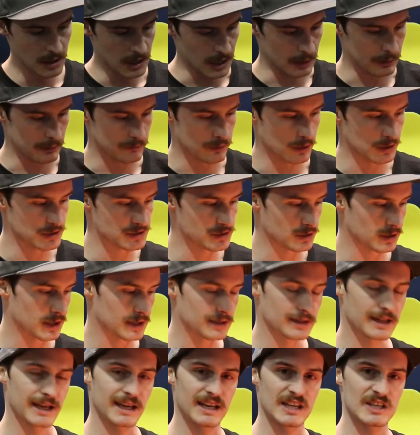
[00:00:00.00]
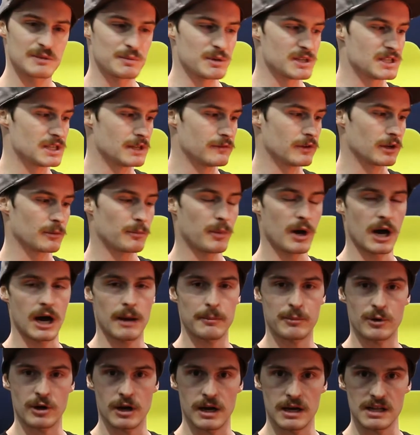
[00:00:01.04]
and we've also got lady-specific
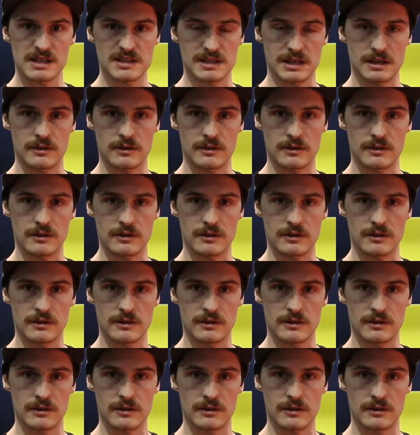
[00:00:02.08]
pop rods